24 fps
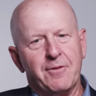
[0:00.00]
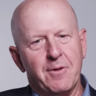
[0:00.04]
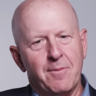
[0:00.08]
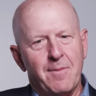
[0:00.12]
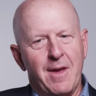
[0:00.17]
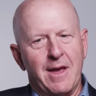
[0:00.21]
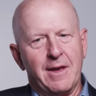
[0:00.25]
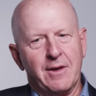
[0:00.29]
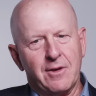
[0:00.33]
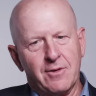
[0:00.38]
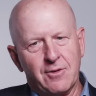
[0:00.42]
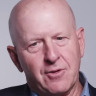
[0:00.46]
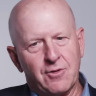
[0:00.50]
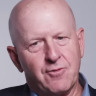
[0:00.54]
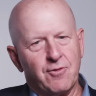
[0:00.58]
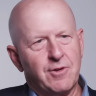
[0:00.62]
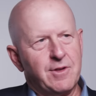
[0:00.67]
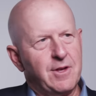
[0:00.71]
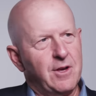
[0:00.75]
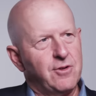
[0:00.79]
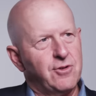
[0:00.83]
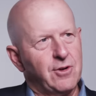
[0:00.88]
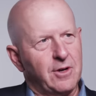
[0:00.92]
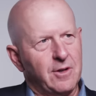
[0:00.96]
to make
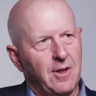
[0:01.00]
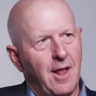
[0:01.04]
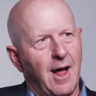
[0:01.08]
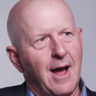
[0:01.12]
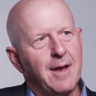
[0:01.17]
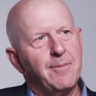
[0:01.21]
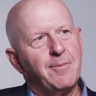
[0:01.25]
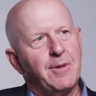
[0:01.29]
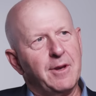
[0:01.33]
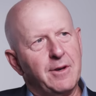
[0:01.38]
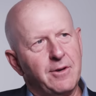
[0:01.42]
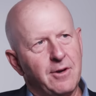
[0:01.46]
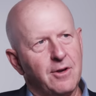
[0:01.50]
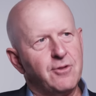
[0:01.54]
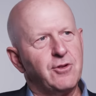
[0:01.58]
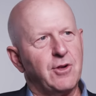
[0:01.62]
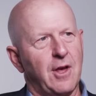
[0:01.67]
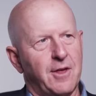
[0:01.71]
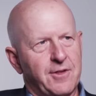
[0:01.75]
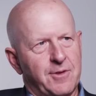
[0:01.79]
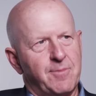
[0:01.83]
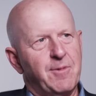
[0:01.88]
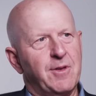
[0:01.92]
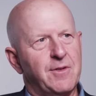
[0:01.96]
strategic alignment
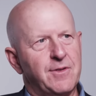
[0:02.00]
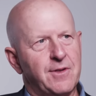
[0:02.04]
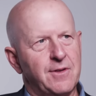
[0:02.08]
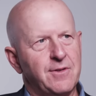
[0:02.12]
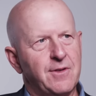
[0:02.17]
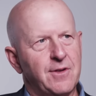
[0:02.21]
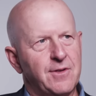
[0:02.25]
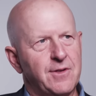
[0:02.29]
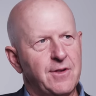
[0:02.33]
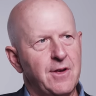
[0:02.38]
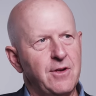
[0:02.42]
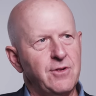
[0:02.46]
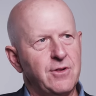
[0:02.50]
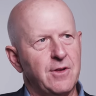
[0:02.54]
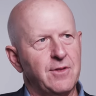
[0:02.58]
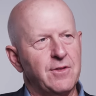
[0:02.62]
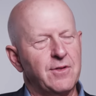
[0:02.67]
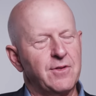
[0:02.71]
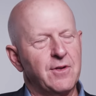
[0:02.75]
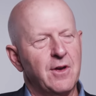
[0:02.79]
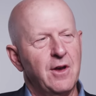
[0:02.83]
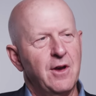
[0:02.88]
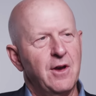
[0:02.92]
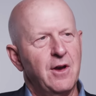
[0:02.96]
adjustments and
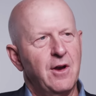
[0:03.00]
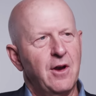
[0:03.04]
decisions